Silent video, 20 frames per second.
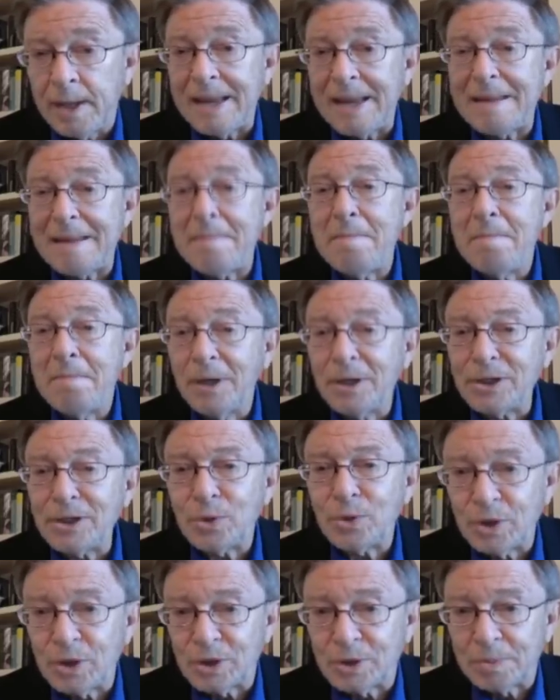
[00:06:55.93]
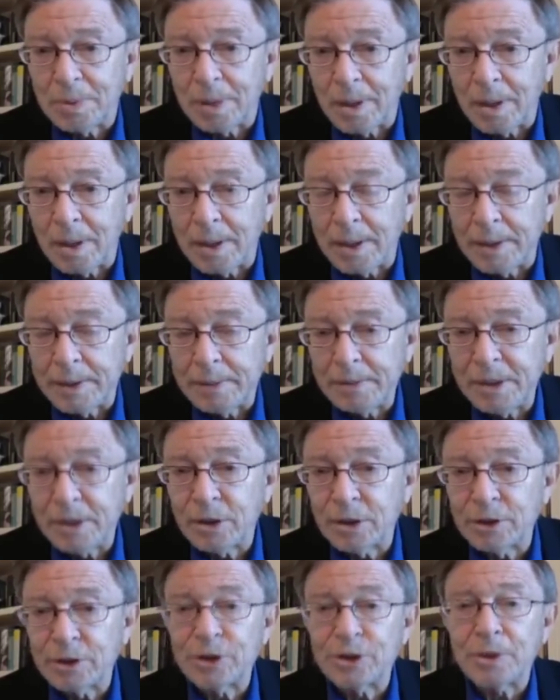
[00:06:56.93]
It must respond
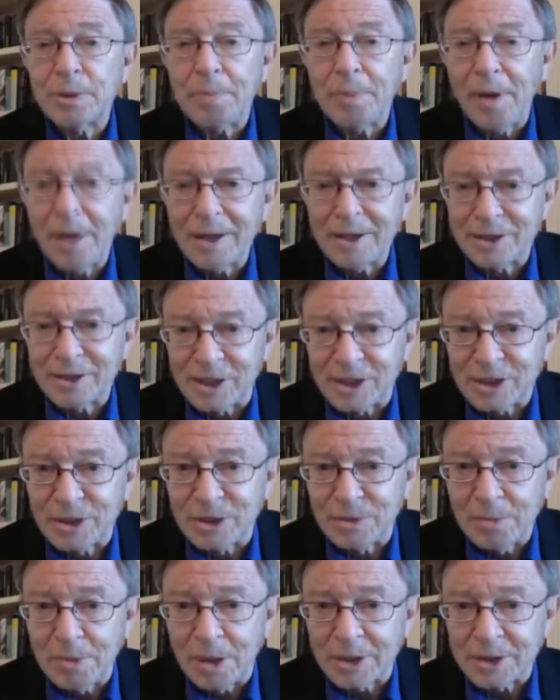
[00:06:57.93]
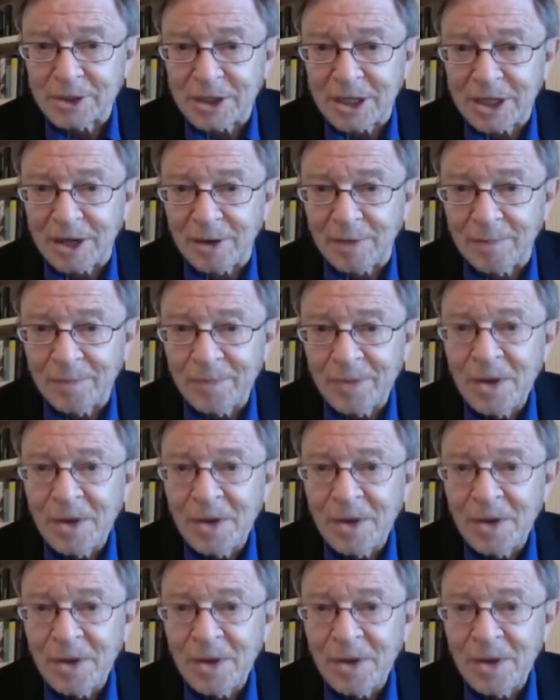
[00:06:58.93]
because there's a politics in Moscow.